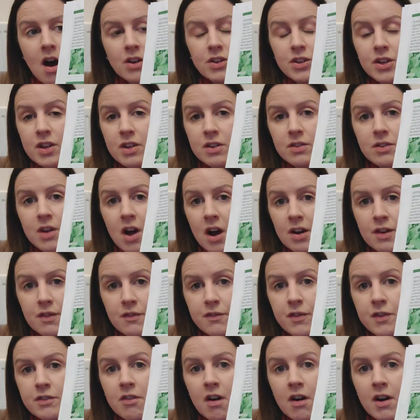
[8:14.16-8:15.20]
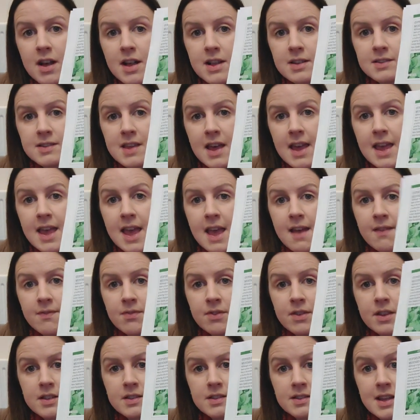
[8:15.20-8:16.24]
kind of variety
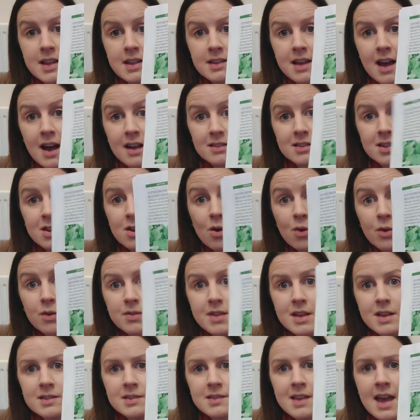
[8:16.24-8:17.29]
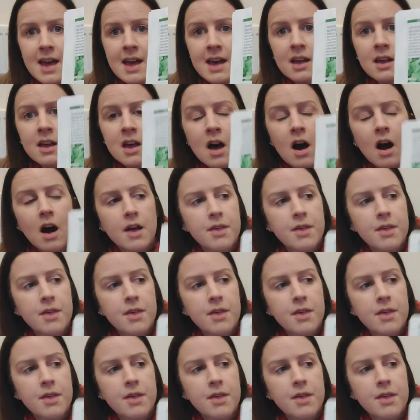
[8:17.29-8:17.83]
in the seed catalogue this year.